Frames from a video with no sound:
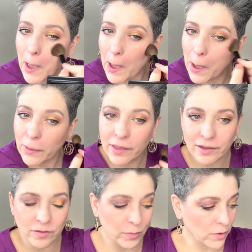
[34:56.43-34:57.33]
Oh,
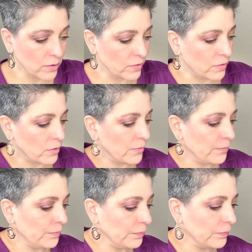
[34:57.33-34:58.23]
that's beautiful.
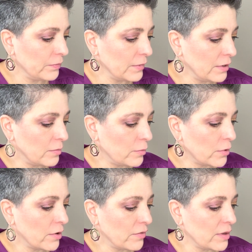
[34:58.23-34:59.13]
A little
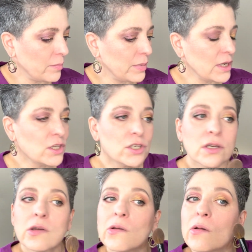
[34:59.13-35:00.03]
more of the
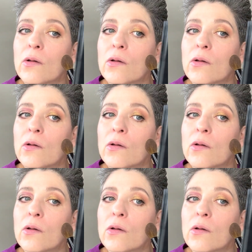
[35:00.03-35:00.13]
peachy.